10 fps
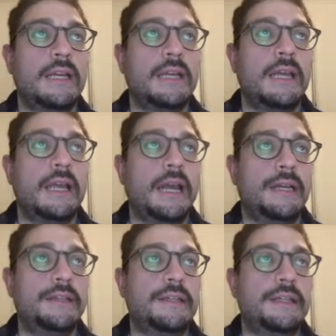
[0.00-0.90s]
and you
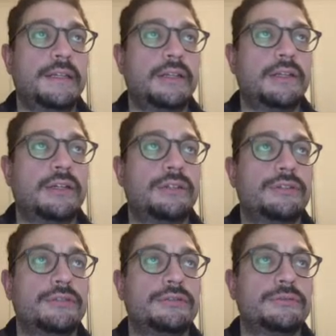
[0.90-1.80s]
can go to
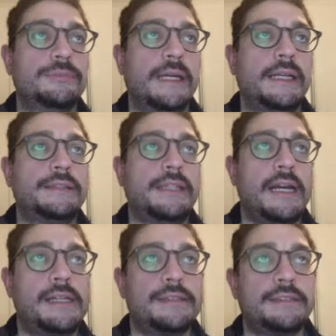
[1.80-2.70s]
manage the
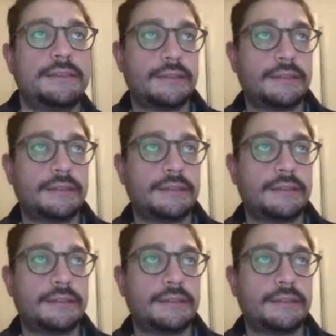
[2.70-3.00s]
access.